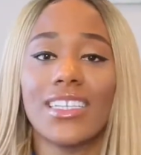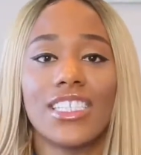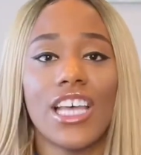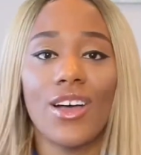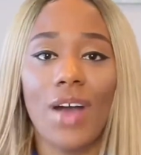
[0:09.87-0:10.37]

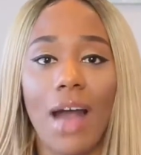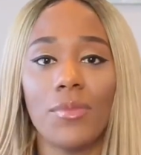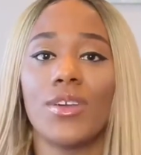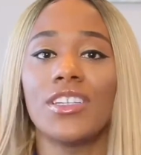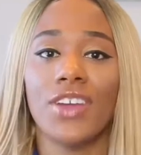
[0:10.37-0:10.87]
So
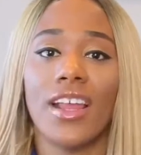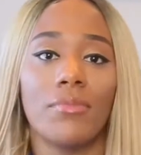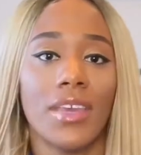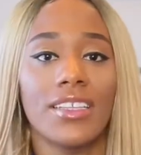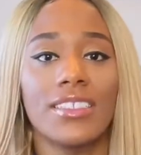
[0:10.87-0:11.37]
I'm going to try
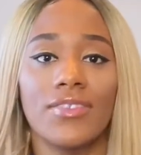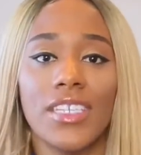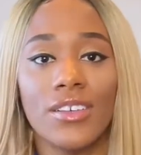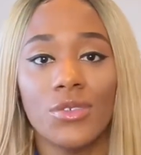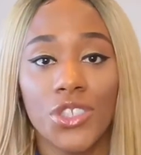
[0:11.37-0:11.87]
to make this
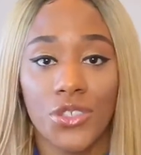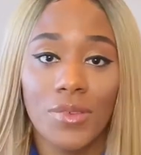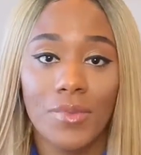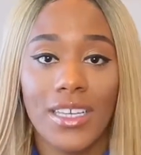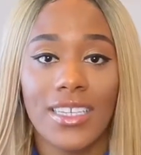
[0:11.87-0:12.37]
video
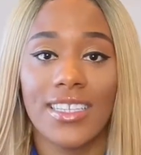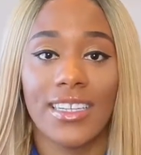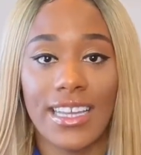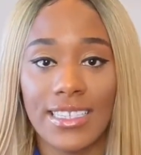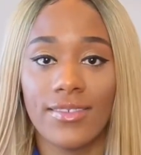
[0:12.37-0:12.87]
short because the
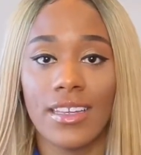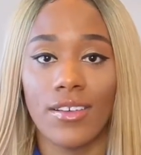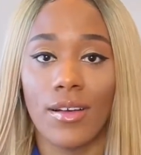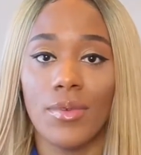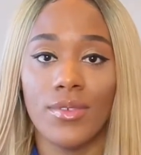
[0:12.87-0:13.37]
last
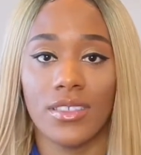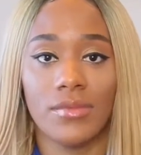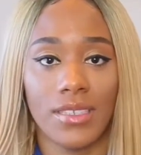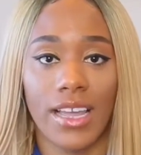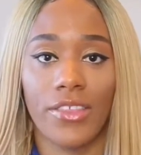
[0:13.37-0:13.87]
video I posted
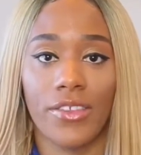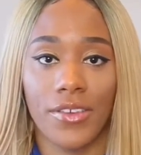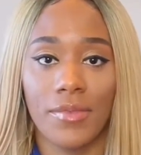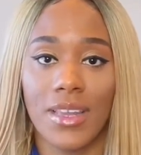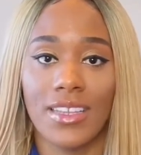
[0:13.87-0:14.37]
was like
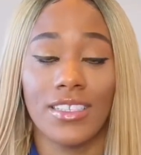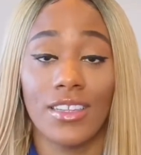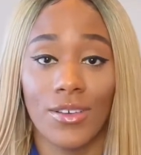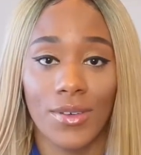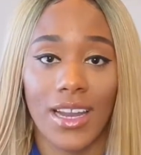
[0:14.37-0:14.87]
30 minutes
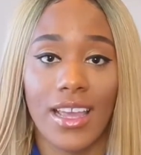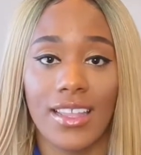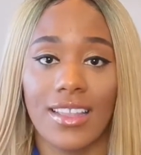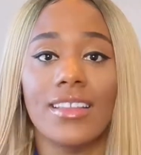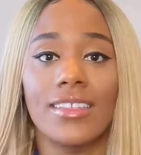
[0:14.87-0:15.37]
long and I
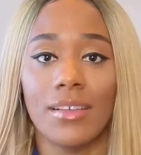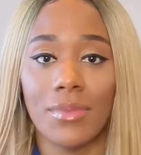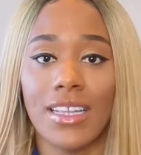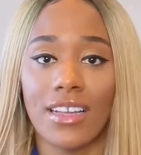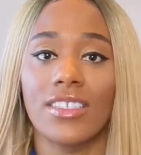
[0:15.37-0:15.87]
had to
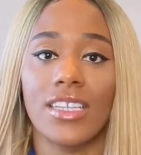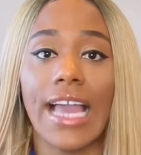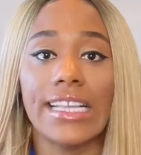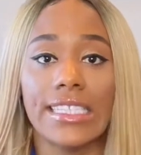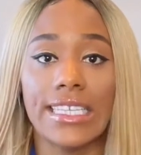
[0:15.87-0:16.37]
dumb it down to
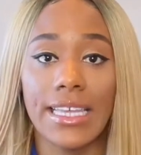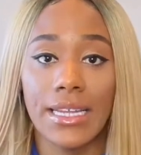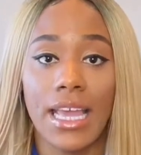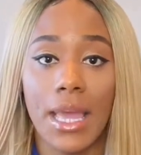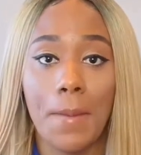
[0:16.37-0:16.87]
like
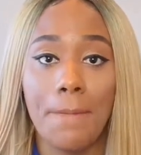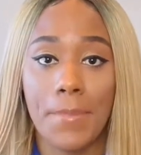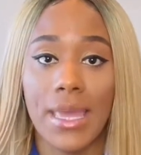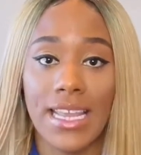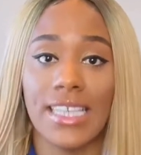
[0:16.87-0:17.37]
10
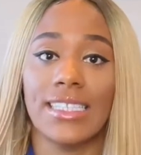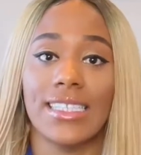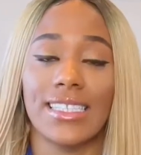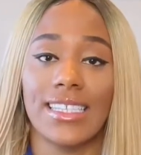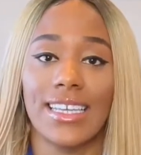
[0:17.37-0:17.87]

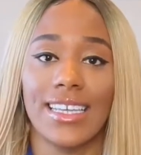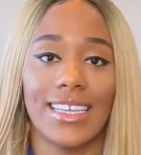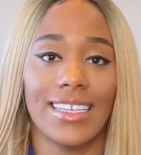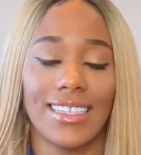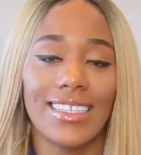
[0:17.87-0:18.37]
minutes.
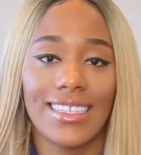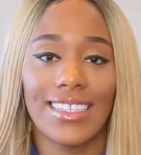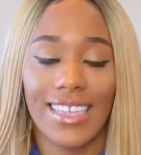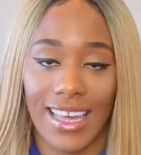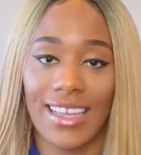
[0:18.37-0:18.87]

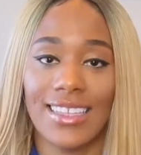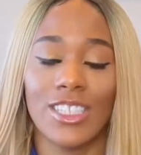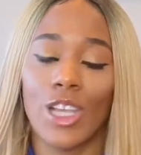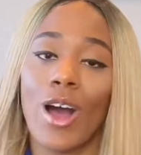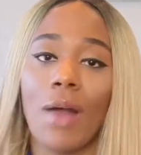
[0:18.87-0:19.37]
Yeah,
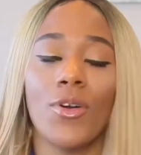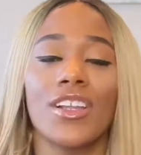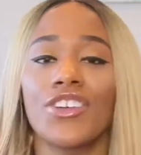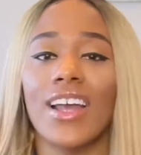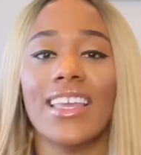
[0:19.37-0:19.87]
so I'm going
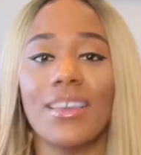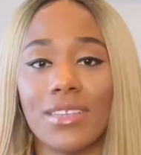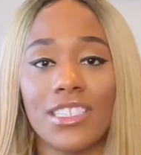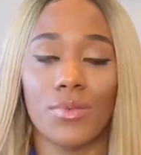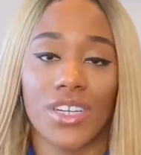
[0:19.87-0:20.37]
to try to keep
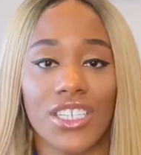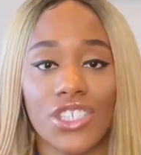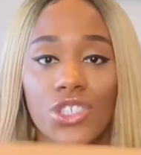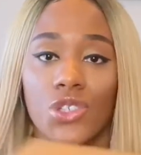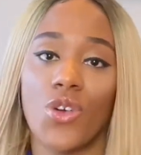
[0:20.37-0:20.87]
this pretty
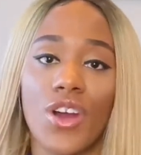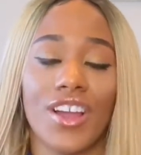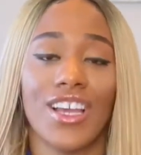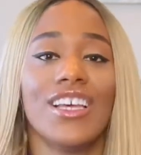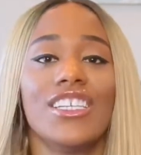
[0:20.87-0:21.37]
short.